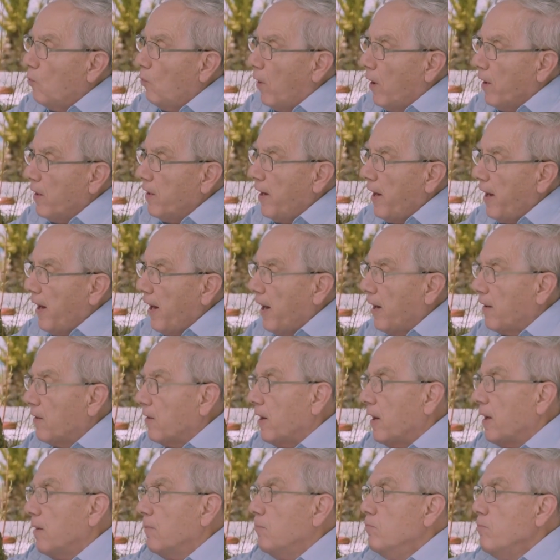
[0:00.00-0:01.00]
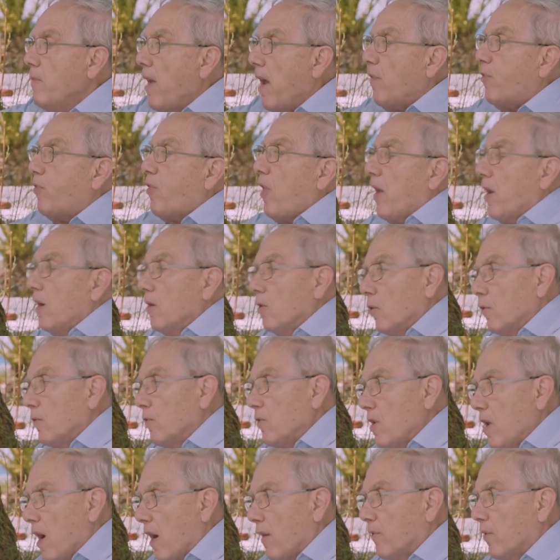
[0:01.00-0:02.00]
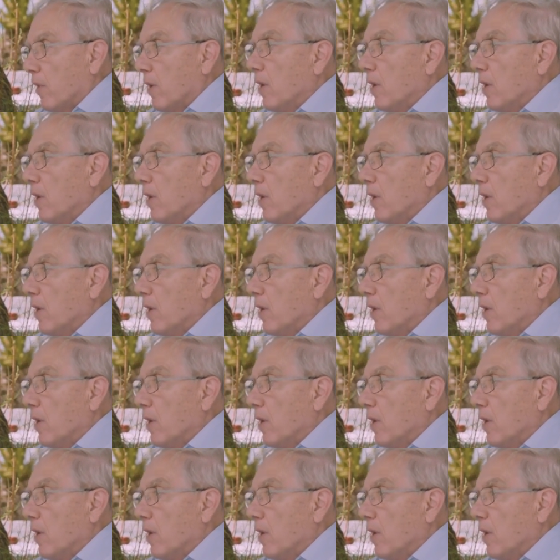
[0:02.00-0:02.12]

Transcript: one hand and methane on the other.